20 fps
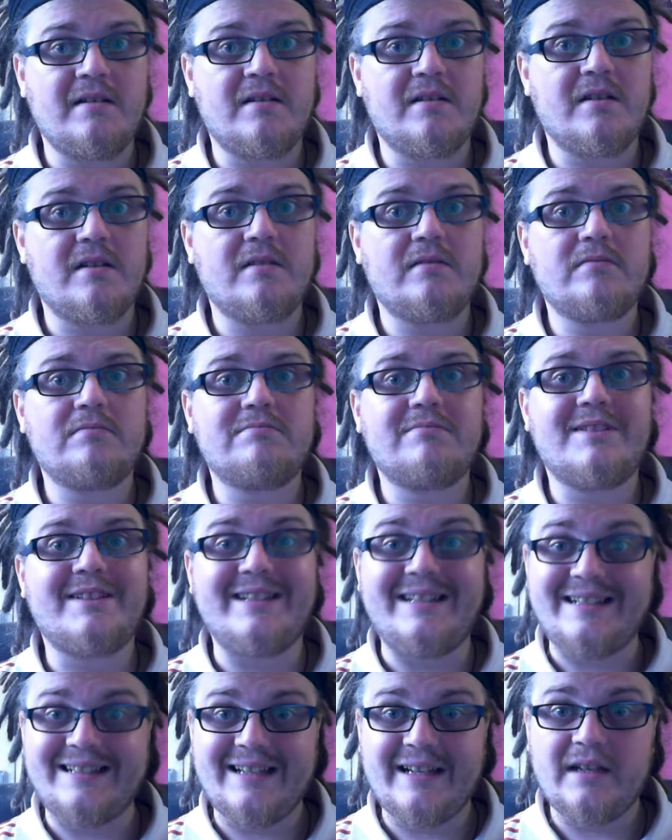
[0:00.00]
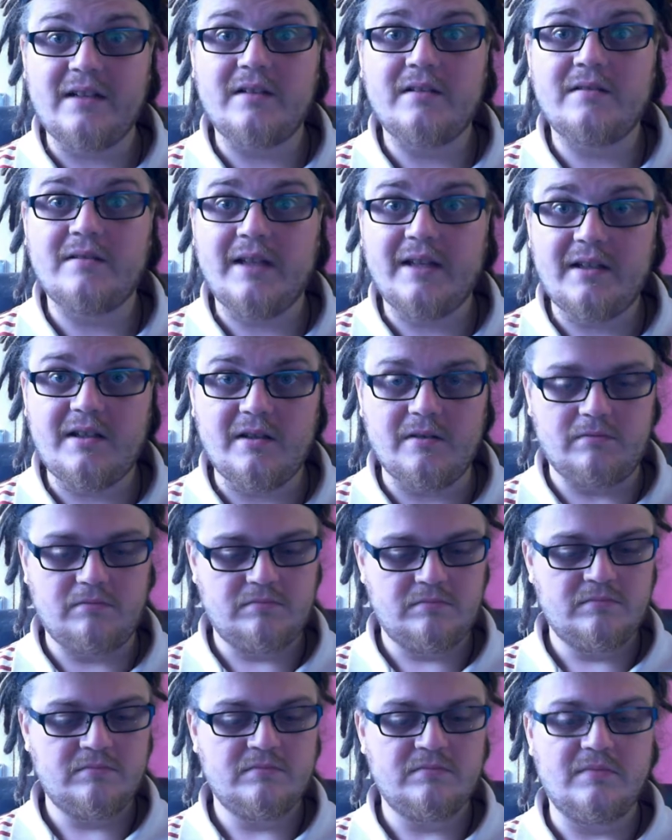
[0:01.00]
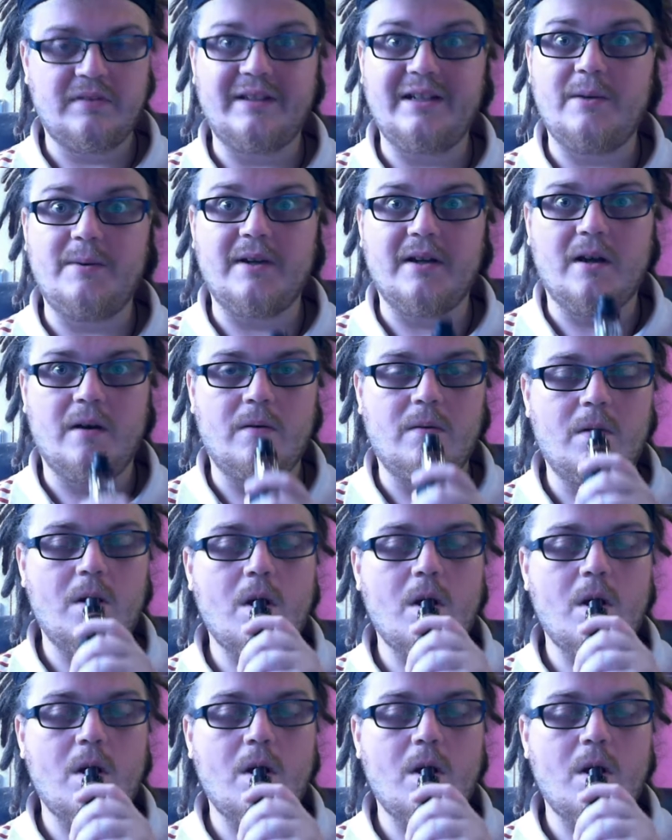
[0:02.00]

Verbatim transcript: so see you later. Thank you. Here we go.